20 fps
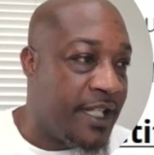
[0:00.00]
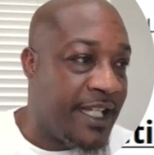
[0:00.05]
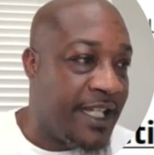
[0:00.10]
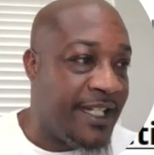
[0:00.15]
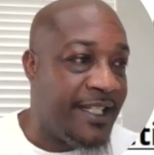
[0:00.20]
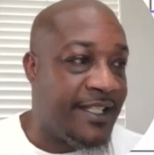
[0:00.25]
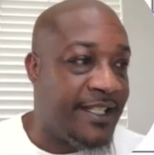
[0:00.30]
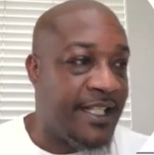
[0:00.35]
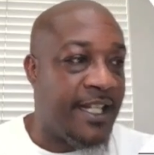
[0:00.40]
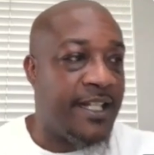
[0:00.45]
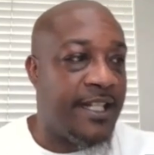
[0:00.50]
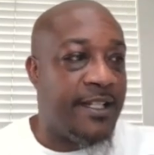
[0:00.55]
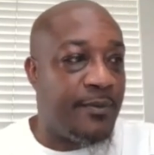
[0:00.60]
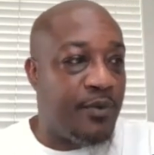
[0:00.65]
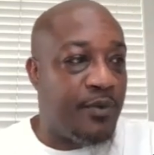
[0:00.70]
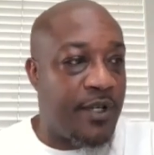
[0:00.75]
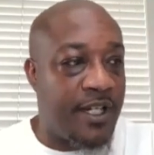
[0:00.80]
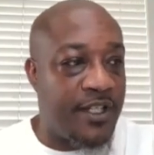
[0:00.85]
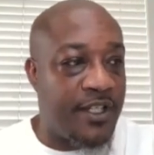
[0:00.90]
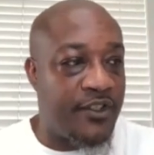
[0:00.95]
And inside of the
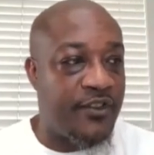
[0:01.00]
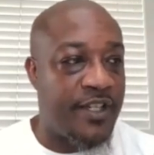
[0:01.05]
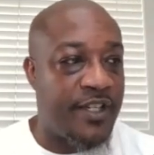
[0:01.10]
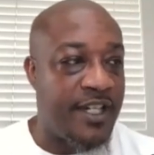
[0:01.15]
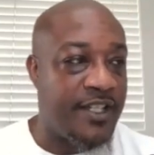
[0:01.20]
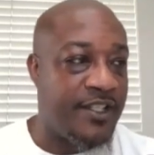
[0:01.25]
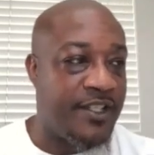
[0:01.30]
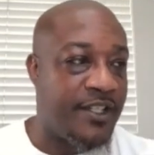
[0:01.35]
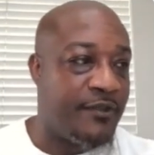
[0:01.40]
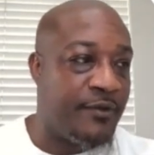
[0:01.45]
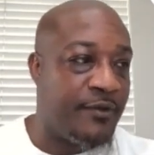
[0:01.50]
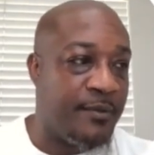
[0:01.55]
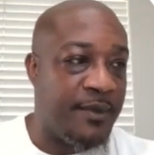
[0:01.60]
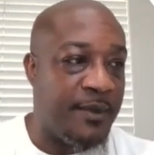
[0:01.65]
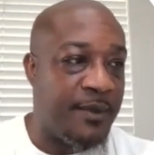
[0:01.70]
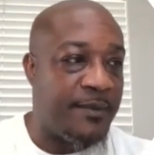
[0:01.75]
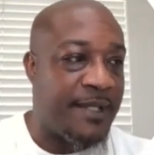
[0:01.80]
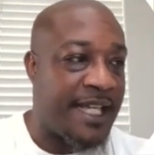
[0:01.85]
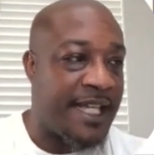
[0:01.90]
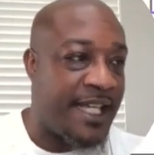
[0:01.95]
product strategy,
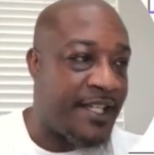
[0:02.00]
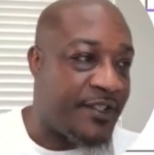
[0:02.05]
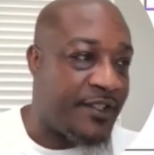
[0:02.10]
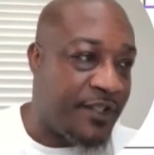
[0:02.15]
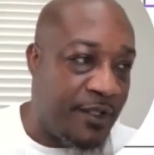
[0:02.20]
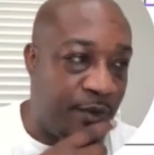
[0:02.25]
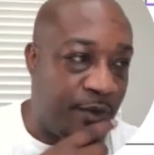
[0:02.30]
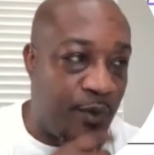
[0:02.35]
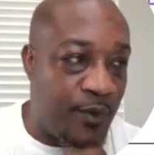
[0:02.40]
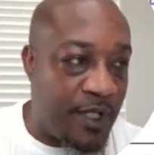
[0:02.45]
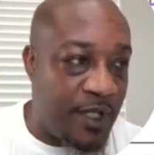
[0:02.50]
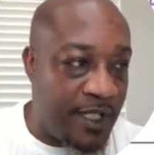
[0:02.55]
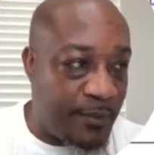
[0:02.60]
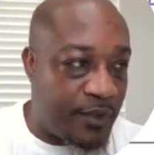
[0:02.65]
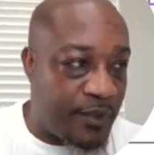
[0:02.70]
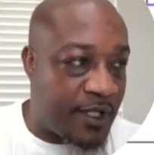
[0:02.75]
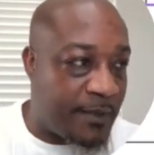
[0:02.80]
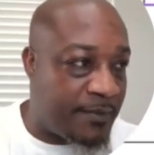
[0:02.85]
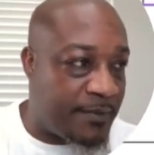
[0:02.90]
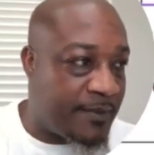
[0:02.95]
remember I asked you what
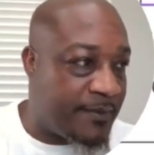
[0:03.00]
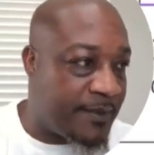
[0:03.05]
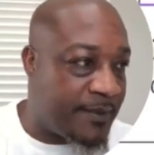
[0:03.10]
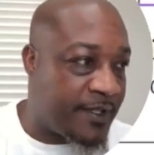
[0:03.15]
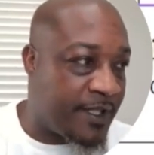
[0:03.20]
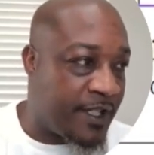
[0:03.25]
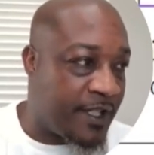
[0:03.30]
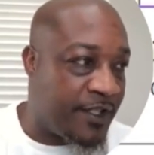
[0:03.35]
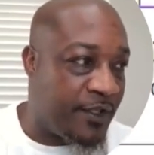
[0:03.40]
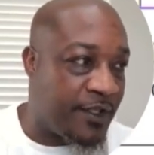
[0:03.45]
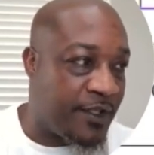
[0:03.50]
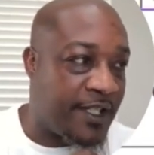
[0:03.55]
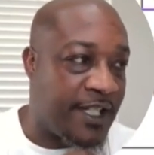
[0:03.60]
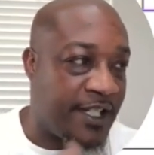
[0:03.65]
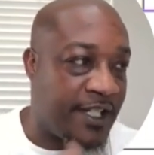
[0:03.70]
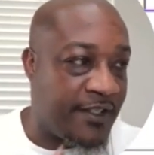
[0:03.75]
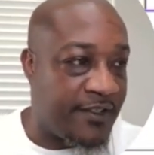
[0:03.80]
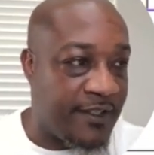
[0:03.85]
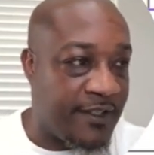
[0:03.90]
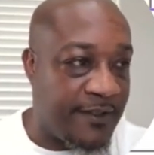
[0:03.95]
problems are your
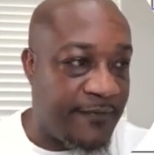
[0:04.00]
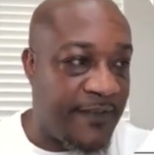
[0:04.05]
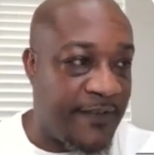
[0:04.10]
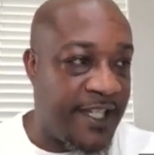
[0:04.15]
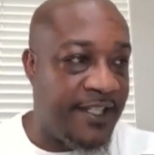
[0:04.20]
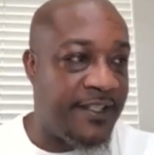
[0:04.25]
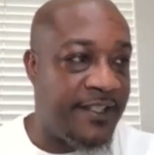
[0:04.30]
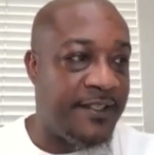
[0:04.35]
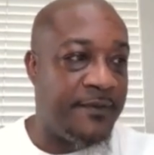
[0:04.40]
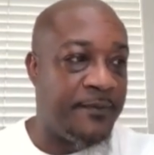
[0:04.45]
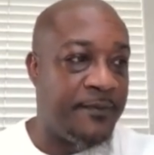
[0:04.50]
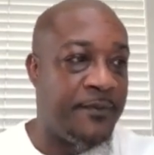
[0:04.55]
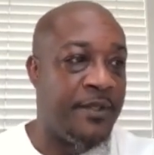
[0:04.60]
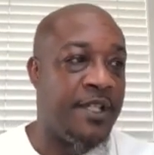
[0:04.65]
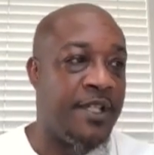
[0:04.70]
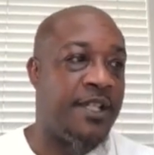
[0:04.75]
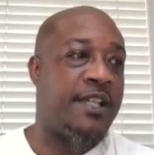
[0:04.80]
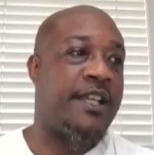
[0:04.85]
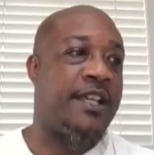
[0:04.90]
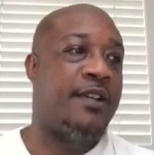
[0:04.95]
clients is facing
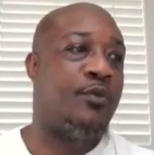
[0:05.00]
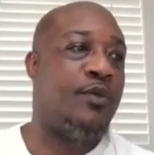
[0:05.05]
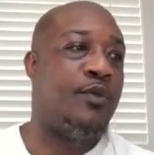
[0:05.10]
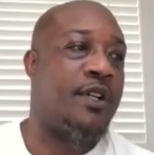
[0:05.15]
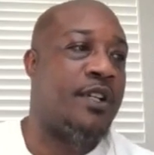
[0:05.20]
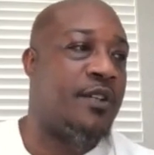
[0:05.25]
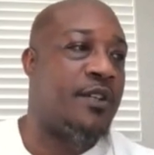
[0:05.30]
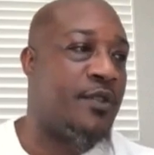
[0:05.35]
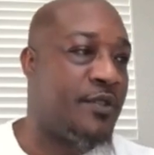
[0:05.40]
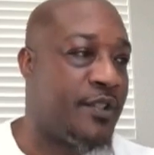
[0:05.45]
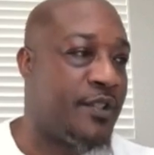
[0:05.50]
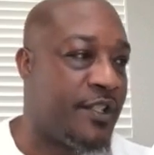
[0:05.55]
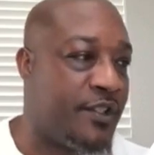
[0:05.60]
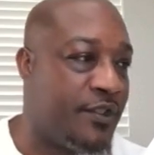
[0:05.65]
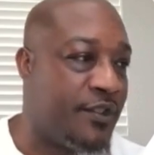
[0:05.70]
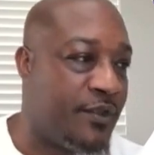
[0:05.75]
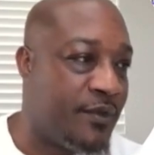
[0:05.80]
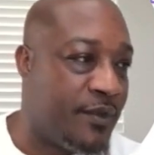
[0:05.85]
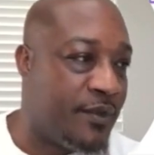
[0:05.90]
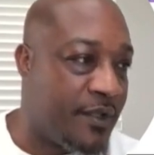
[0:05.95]
and what goals
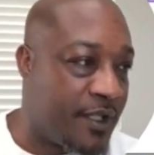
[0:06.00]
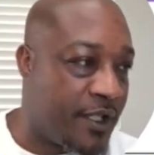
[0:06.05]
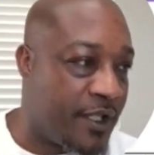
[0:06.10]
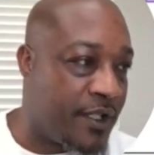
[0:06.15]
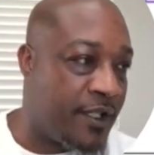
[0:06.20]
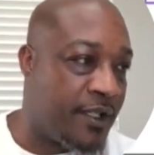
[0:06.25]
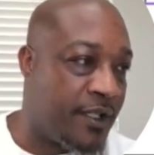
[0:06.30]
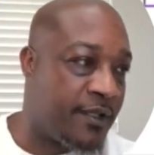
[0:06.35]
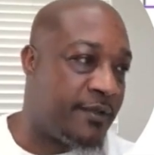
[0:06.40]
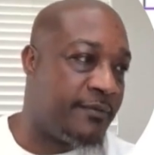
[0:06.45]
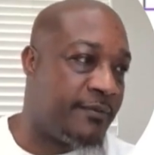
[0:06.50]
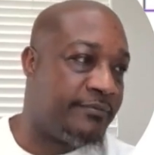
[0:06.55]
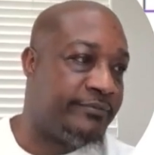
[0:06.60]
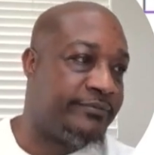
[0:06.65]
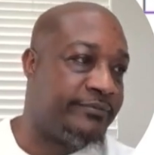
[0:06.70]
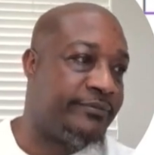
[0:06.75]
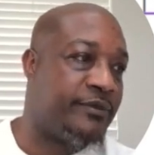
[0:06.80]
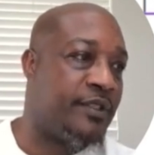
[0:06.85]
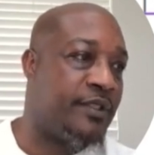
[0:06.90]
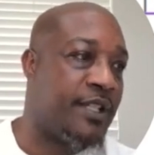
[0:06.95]
and
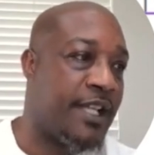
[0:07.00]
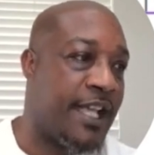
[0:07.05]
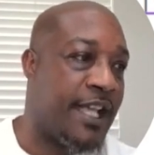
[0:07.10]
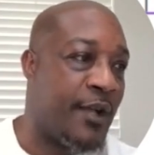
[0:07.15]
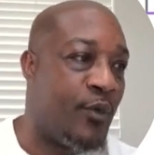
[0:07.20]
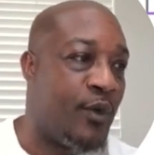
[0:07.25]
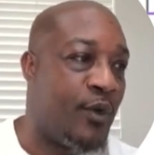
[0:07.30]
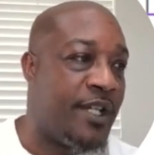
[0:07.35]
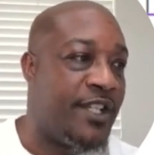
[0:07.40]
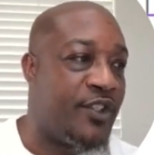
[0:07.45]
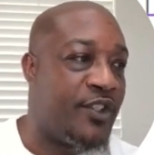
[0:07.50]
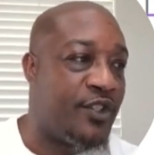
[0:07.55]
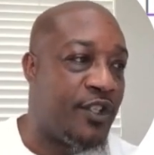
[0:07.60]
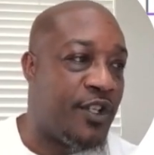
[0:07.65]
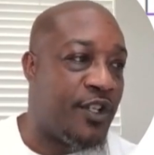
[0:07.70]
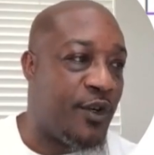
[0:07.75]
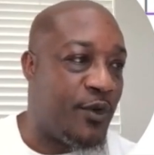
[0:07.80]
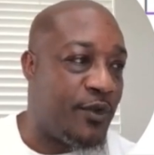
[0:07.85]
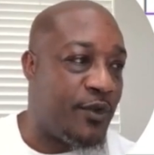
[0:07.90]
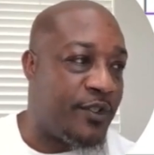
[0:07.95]
what is your
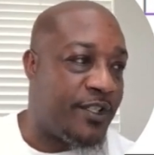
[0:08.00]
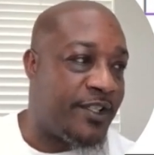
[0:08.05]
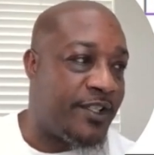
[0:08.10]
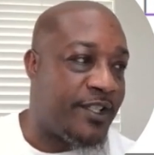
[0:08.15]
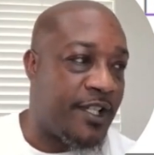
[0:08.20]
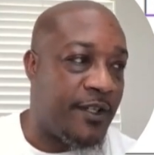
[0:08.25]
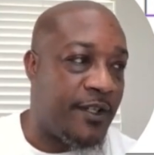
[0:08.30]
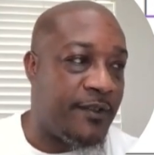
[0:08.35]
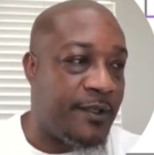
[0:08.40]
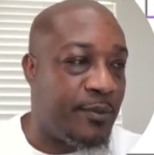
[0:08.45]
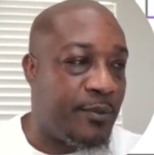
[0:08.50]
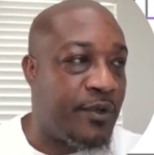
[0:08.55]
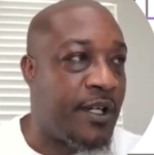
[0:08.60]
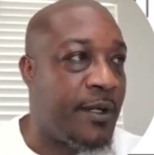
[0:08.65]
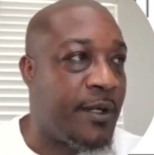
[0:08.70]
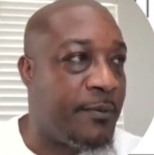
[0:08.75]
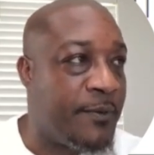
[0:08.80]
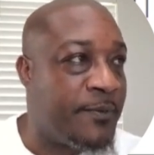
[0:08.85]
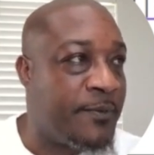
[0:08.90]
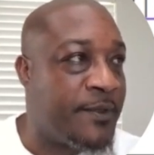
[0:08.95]
goals to solve the
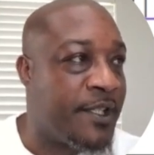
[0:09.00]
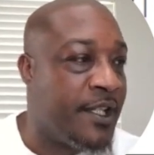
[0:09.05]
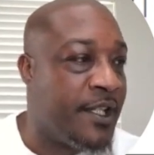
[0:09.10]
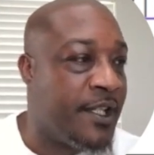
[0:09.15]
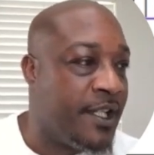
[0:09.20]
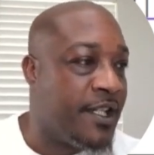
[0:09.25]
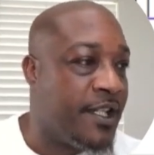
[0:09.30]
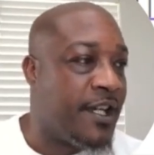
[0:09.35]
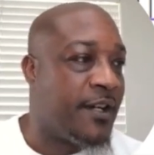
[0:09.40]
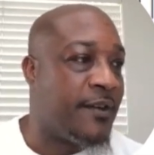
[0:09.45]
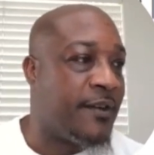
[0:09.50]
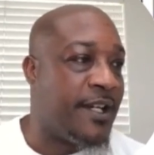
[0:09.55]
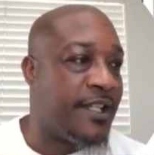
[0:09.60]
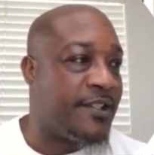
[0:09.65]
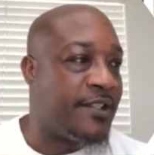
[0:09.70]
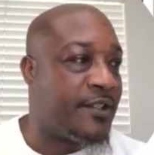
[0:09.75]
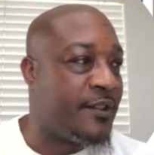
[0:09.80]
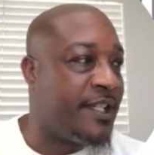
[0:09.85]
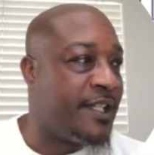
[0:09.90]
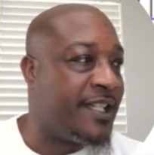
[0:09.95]
problems. All right,
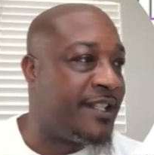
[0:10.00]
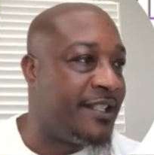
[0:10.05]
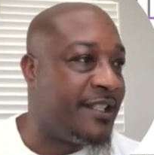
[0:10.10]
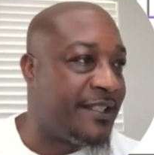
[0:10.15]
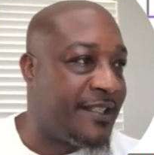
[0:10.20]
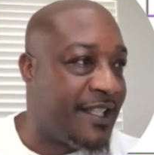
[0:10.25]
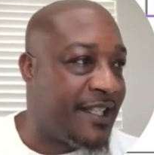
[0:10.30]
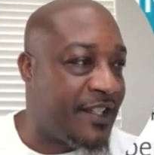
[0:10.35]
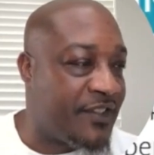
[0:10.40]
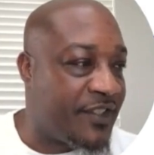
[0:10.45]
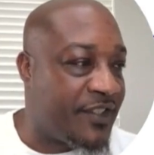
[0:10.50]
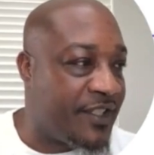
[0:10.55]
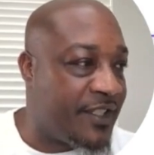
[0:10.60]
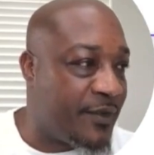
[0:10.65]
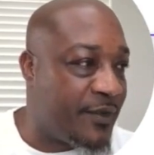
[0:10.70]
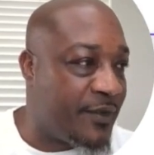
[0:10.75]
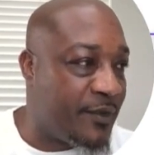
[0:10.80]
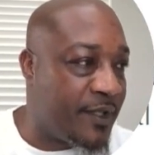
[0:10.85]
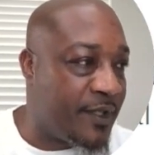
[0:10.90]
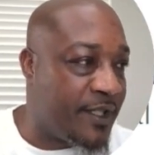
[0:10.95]
so in this section
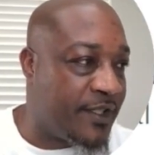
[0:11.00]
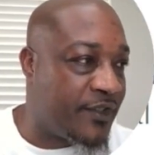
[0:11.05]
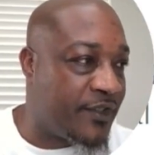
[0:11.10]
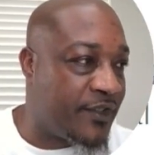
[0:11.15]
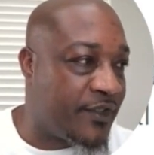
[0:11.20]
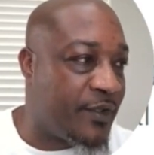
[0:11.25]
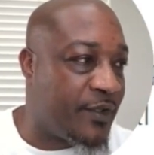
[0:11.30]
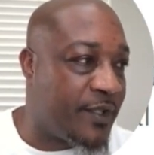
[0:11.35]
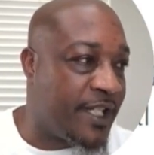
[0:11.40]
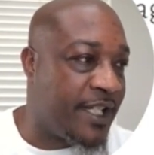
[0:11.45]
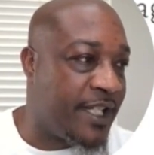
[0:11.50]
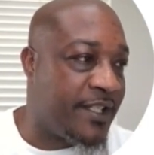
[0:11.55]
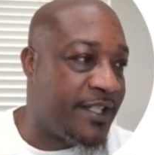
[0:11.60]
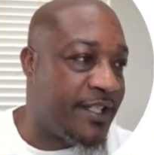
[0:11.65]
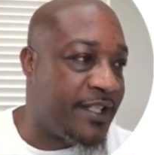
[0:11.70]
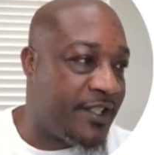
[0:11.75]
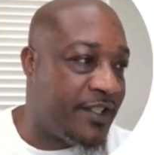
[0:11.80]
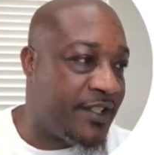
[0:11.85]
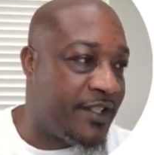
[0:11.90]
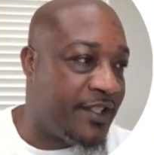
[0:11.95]
here, we're going to scroll down
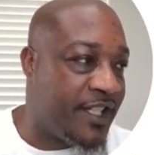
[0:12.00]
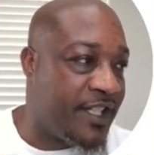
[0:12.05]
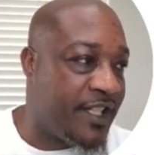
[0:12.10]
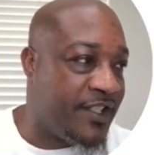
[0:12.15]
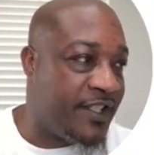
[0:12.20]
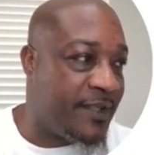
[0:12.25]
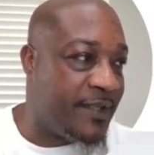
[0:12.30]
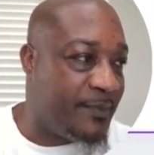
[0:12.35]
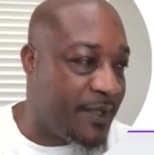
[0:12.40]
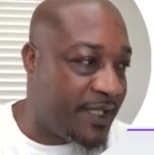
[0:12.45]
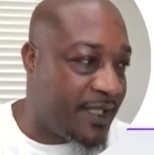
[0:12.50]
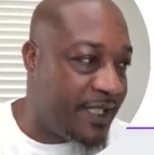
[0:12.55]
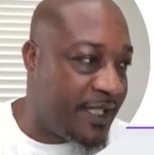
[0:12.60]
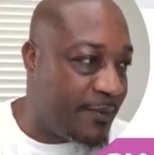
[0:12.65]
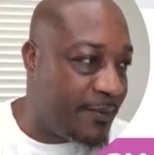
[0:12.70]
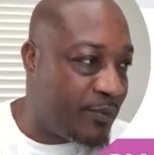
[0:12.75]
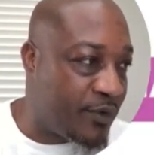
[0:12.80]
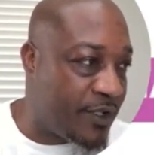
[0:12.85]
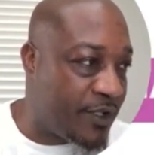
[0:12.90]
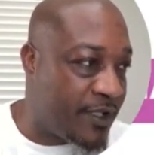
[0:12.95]
to the Chat
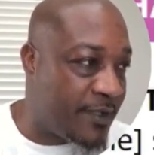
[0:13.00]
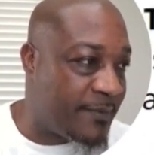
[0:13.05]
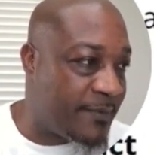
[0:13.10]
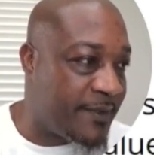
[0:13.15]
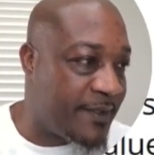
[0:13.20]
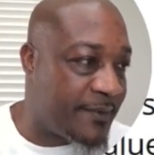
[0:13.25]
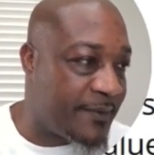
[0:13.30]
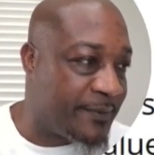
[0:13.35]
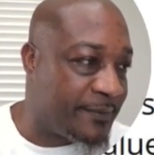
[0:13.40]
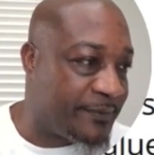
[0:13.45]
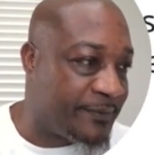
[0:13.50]
GPT prompts.